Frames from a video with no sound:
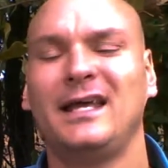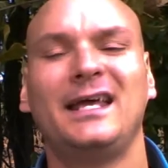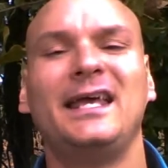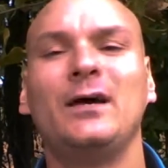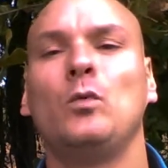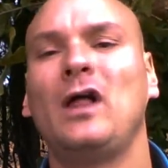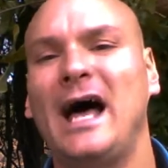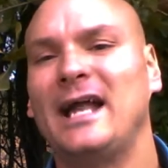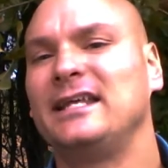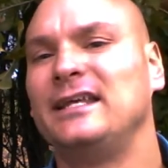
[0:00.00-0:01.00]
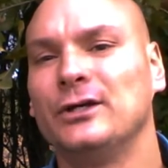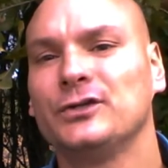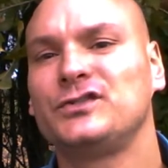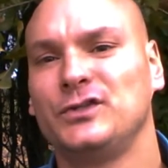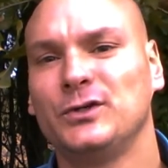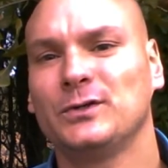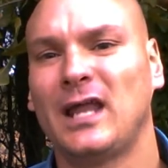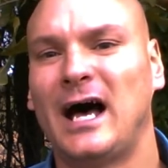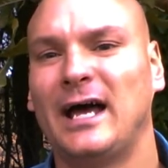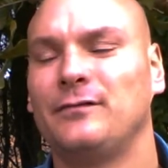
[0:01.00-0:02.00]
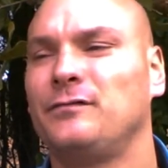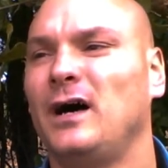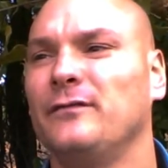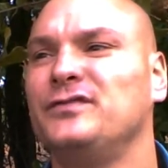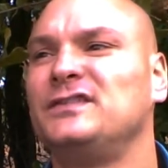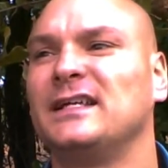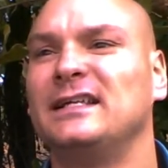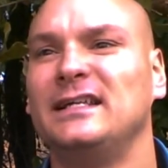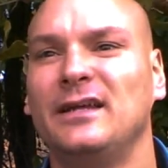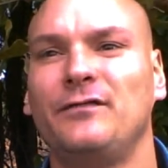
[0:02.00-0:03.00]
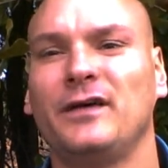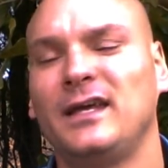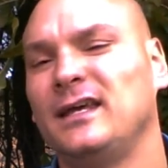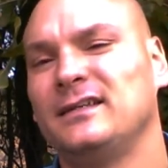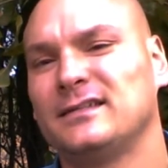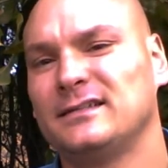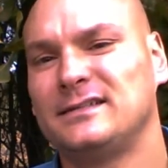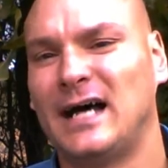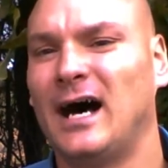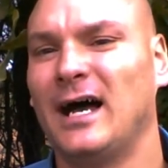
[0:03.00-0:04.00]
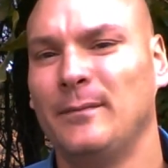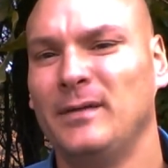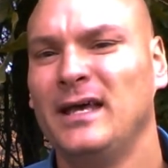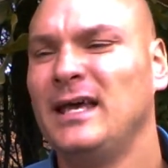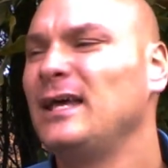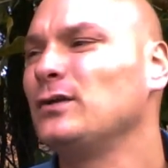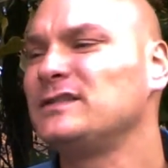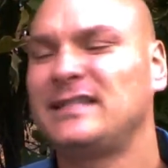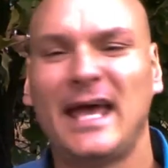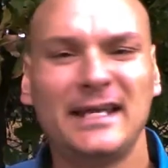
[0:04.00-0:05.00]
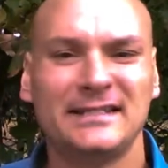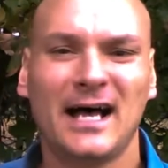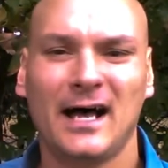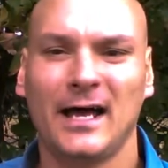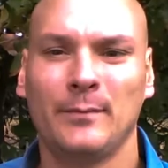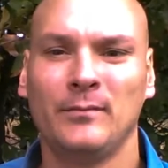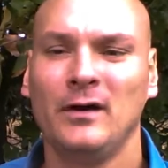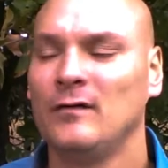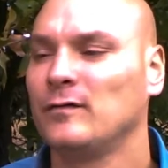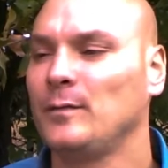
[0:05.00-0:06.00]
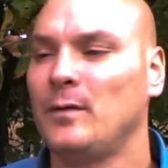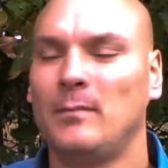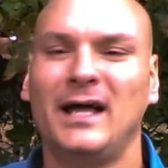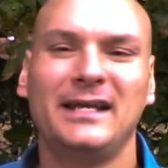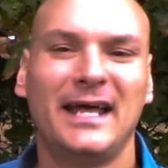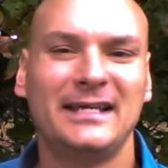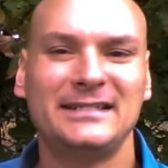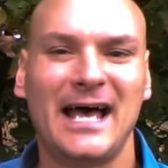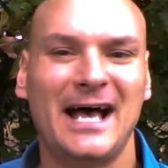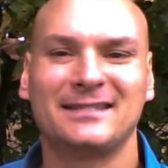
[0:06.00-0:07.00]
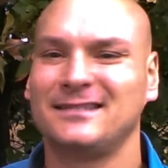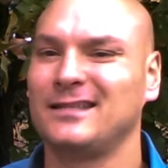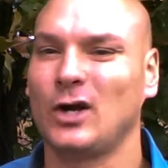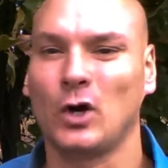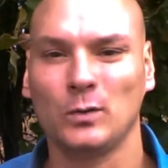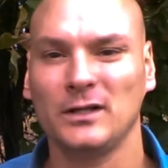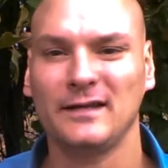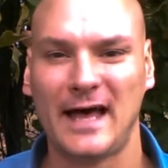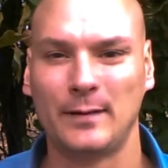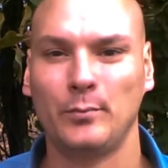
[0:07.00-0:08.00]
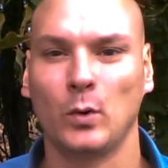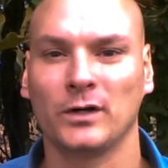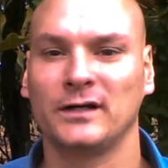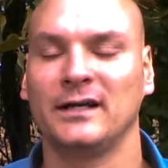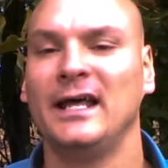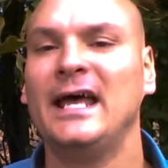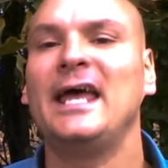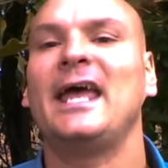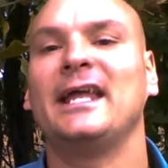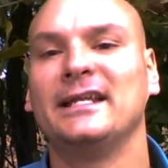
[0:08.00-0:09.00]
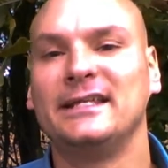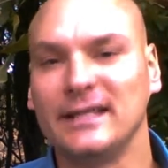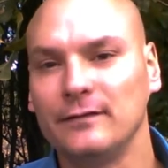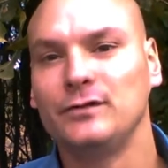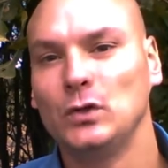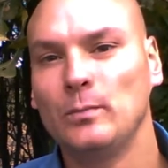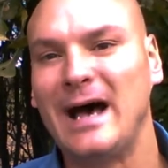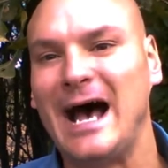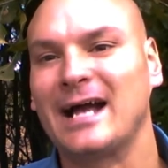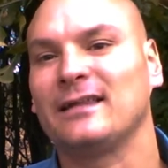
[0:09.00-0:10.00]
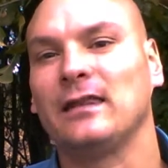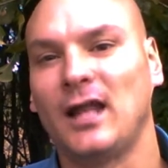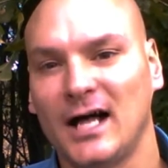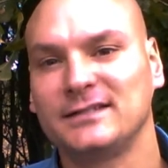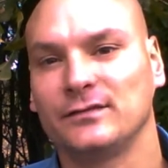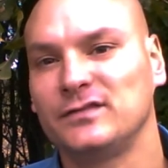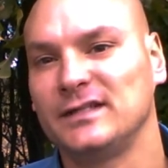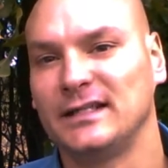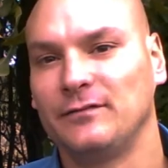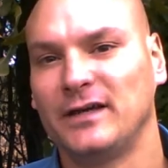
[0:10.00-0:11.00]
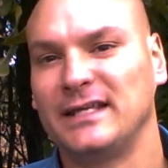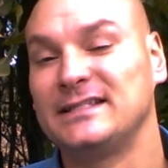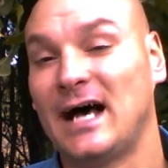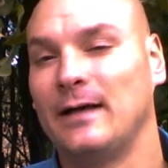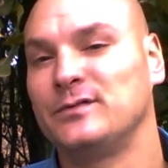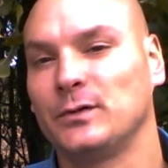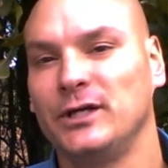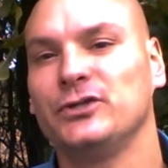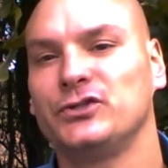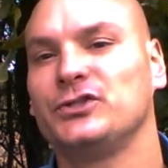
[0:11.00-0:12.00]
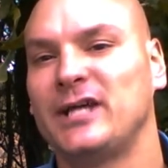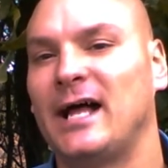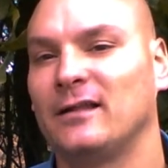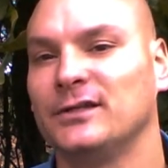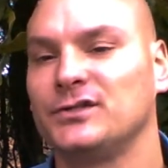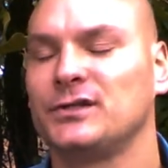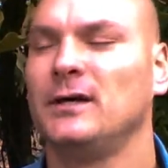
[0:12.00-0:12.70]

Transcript: it will add years to your life of significant time. It'll take time from the mundane tasks that aren't really that important and give you back lots of significant time. So here's your challenge.